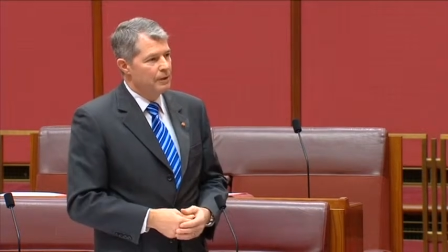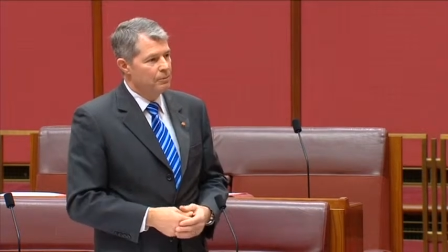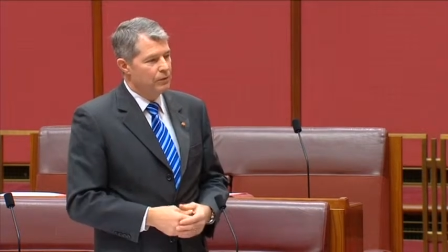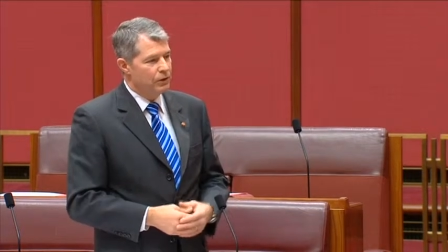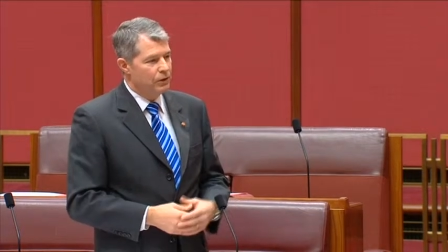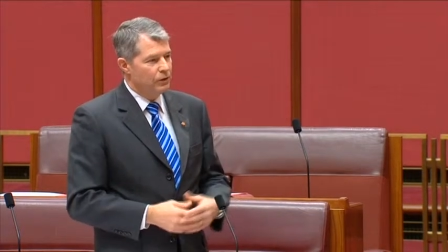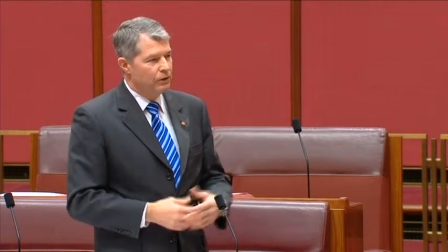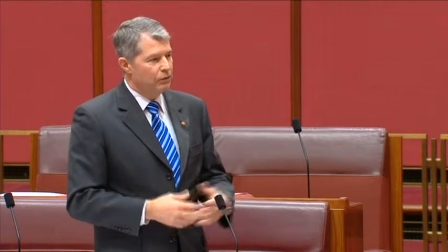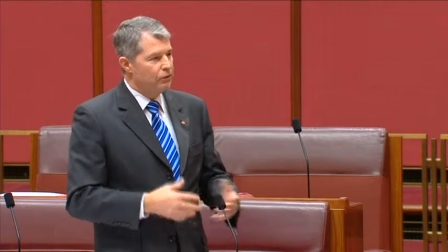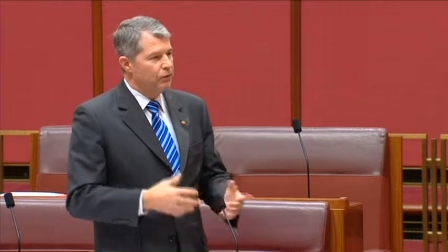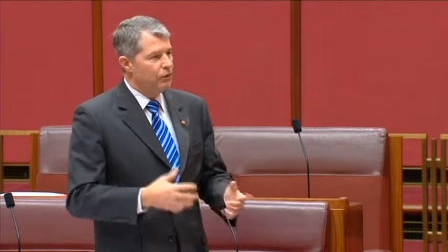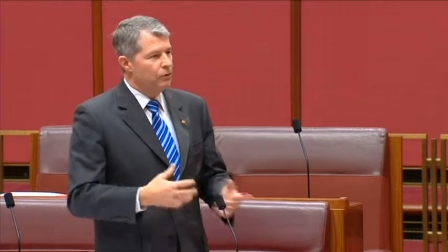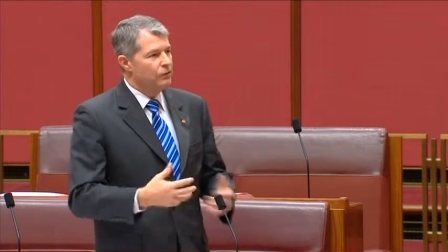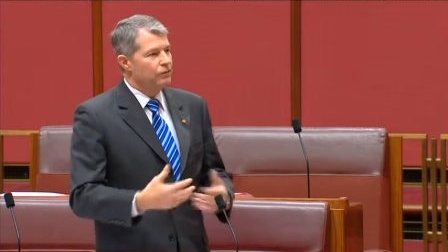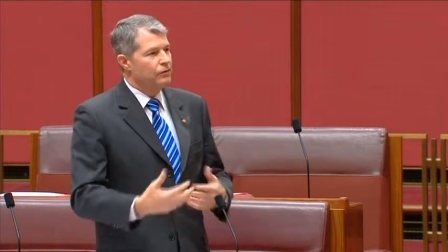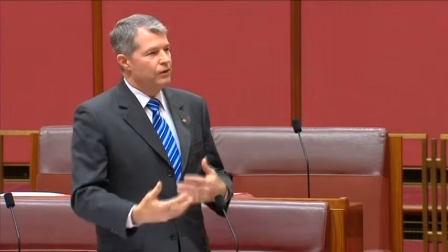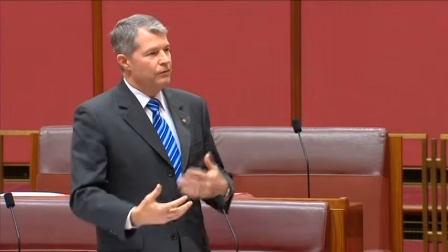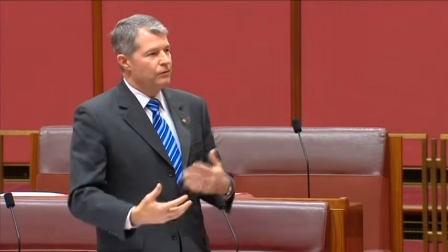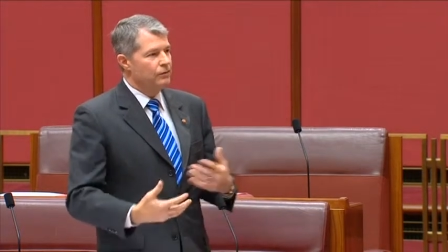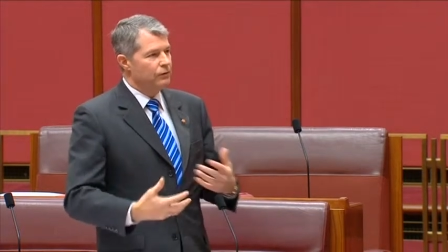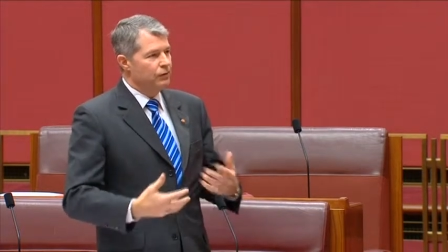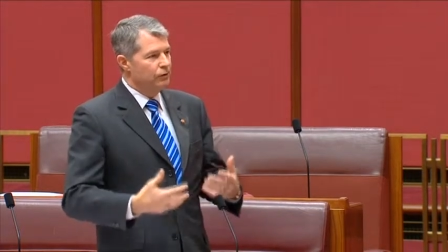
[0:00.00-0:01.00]
But there was no
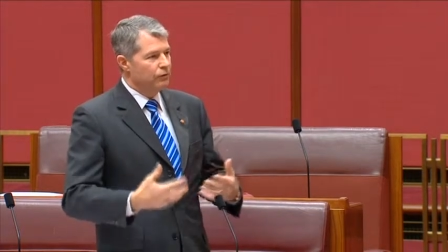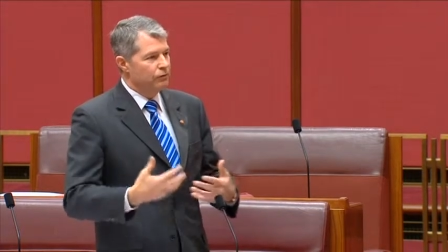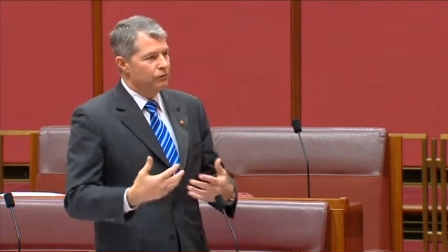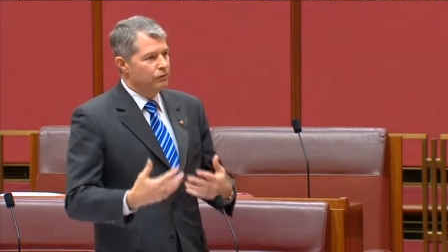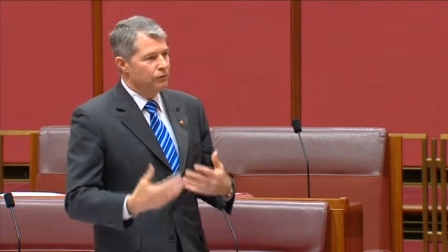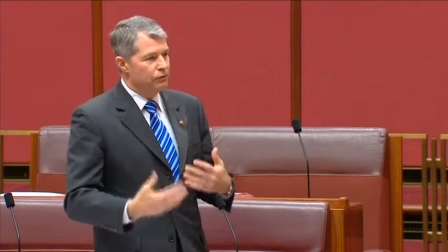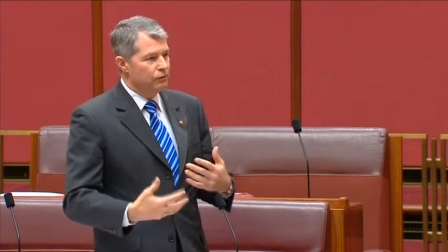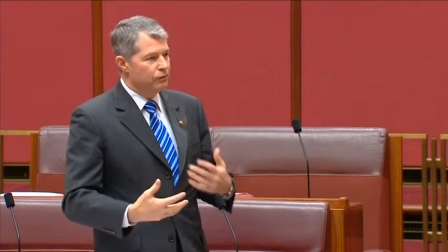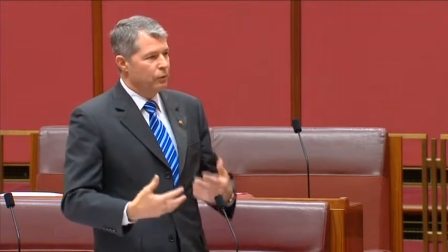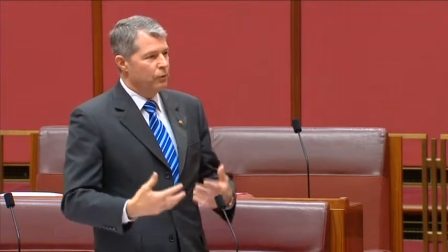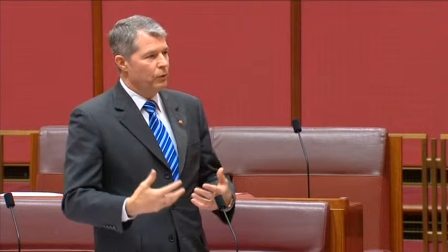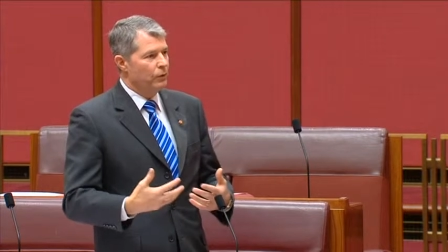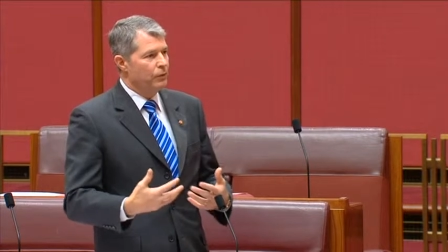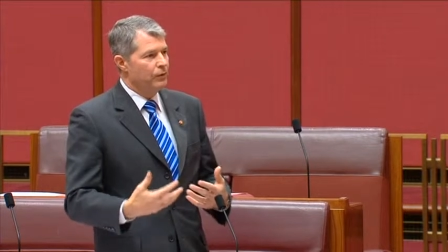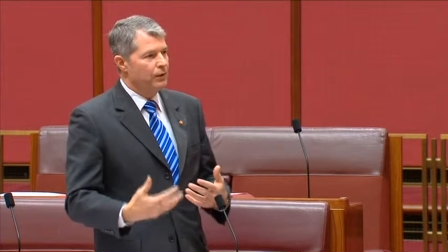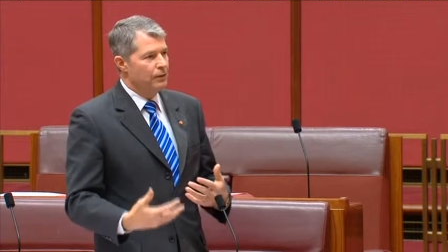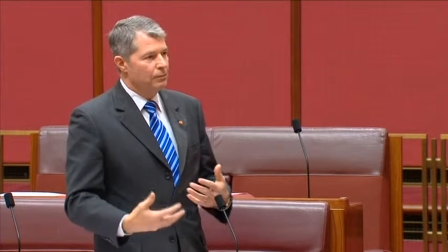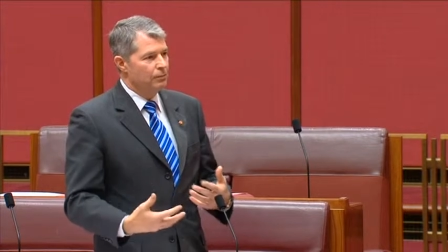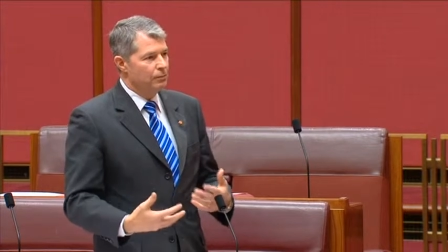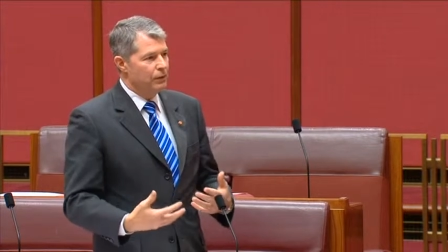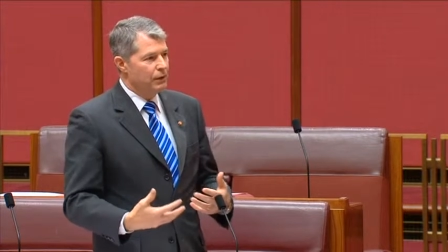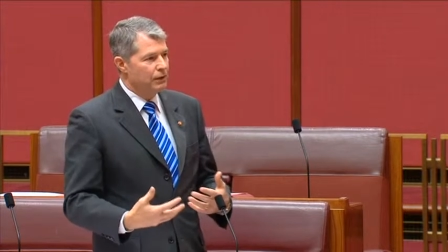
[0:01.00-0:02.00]
definition as to what
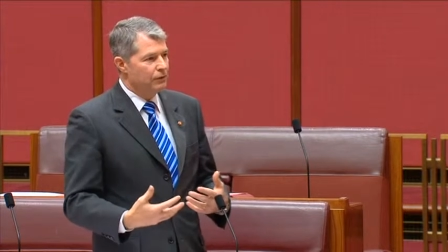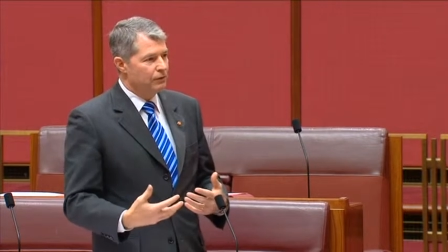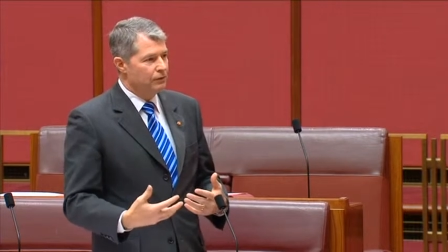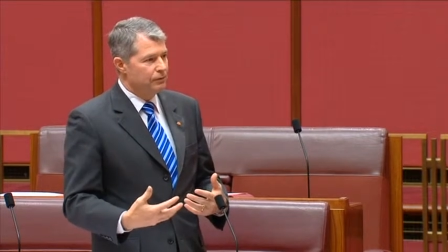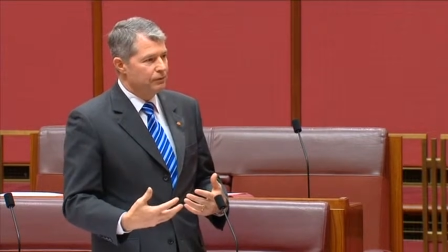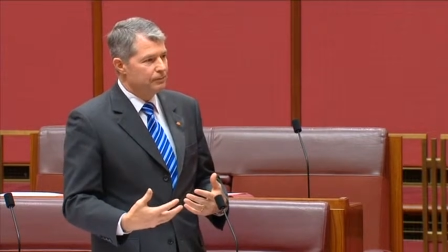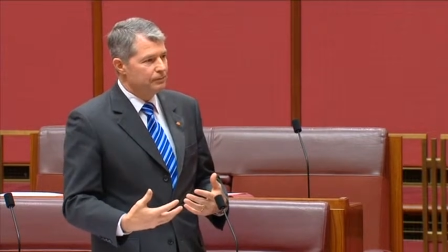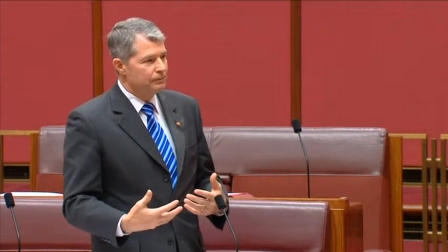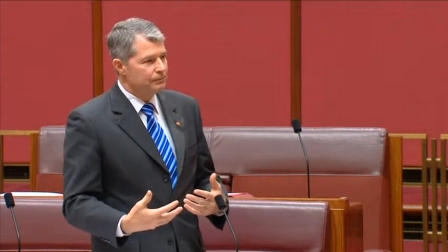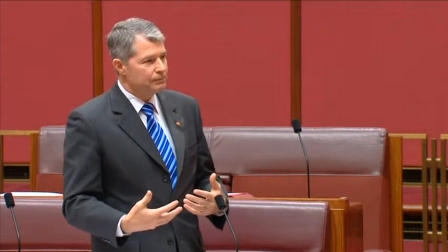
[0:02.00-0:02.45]
that meant.